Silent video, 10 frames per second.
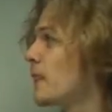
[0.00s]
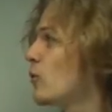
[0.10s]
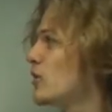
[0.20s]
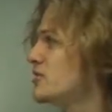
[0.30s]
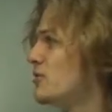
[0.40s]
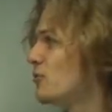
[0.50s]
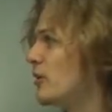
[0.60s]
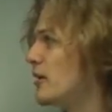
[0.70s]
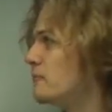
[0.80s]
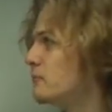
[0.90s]
Question
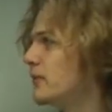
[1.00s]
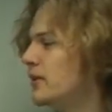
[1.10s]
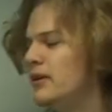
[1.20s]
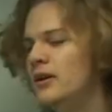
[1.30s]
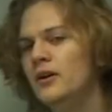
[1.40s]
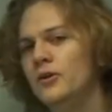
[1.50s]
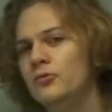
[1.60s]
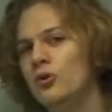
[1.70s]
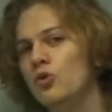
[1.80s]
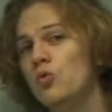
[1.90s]
3.
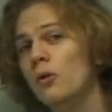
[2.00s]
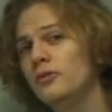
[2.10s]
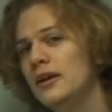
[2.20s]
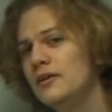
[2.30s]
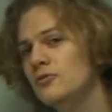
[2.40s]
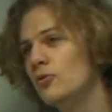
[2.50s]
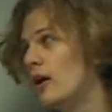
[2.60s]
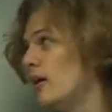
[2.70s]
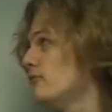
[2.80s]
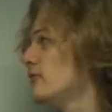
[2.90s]
Draw a qualitative
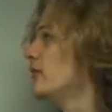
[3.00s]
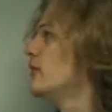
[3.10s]
graph